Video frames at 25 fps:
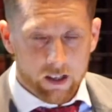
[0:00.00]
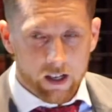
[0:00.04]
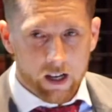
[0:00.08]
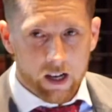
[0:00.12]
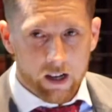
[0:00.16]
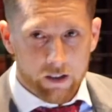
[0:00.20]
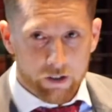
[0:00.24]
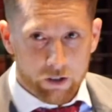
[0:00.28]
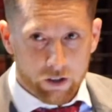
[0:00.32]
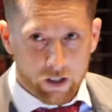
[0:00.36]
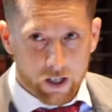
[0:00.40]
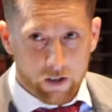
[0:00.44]

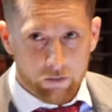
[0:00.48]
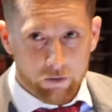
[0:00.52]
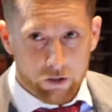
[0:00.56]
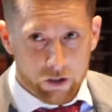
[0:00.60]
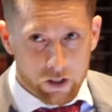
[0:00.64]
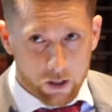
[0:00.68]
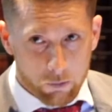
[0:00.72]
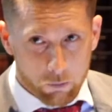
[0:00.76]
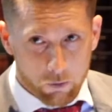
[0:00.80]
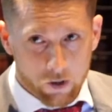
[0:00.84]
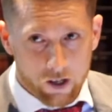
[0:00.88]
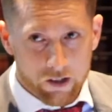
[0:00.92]
and you're going to have to
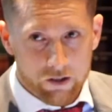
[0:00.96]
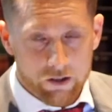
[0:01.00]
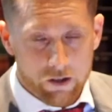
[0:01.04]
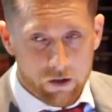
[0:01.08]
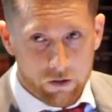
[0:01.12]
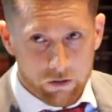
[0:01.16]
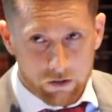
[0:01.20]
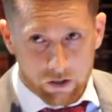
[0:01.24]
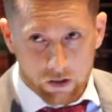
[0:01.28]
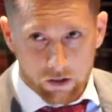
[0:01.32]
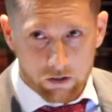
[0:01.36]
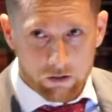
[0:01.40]
summarize
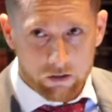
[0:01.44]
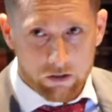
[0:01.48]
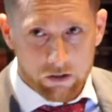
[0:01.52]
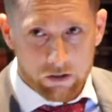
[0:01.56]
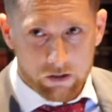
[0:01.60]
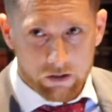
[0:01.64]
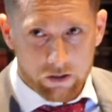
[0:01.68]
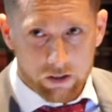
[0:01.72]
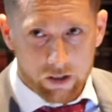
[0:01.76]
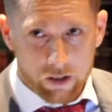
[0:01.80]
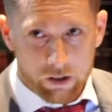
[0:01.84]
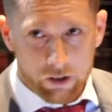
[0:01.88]
those
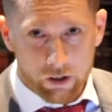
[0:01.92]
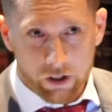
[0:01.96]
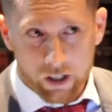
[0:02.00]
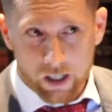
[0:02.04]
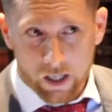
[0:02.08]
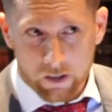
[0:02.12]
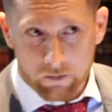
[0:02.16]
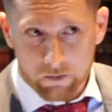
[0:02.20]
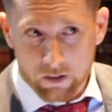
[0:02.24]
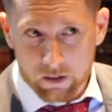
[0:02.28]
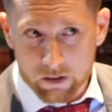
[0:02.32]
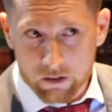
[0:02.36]
notes, and you're going
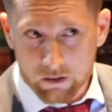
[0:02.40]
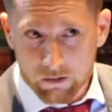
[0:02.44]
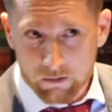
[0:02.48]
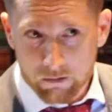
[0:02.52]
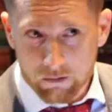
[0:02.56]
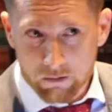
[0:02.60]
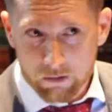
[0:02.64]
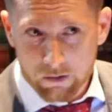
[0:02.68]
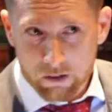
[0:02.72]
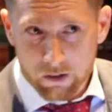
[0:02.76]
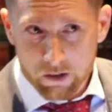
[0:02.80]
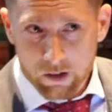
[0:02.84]
to have
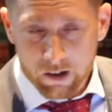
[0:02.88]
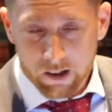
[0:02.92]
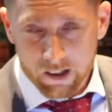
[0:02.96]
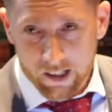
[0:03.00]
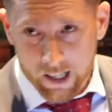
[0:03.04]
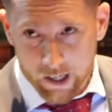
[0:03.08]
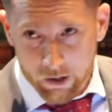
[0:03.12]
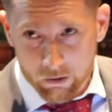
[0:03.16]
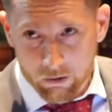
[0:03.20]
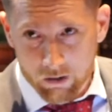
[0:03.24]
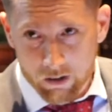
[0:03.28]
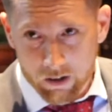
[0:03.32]
to,
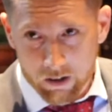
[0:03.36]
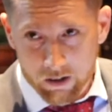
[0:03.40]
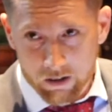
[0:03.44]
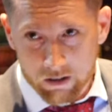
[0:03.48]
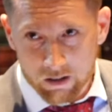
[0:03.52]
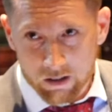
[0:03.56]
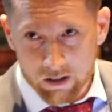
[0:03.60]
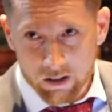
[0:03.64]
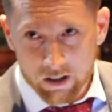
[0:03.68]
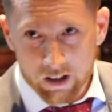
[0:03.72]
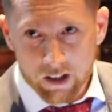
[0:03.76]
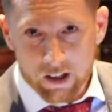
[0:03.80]
later
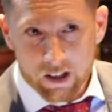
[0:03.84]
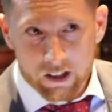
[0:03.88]
on,